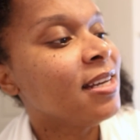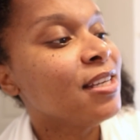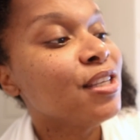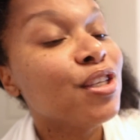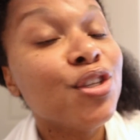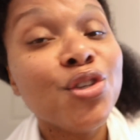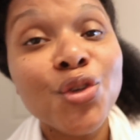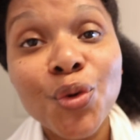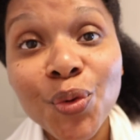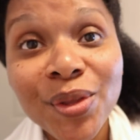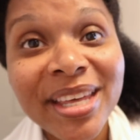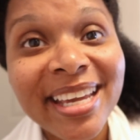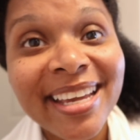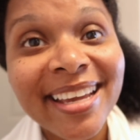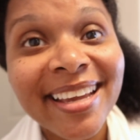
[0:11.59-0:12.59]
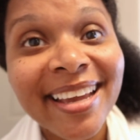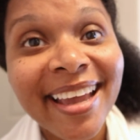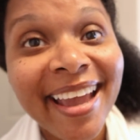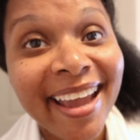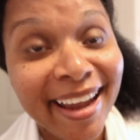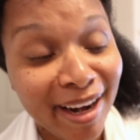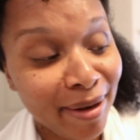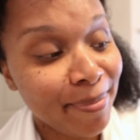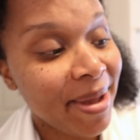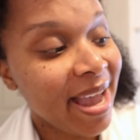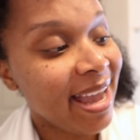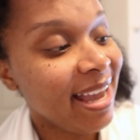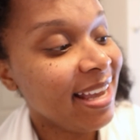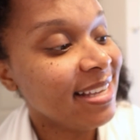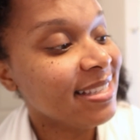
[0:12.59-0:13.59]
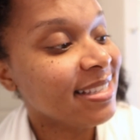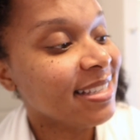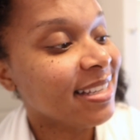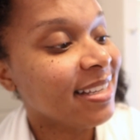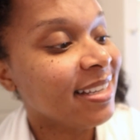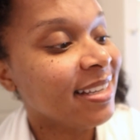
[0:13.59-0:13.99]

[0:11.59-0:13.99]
Soothing Hair Mask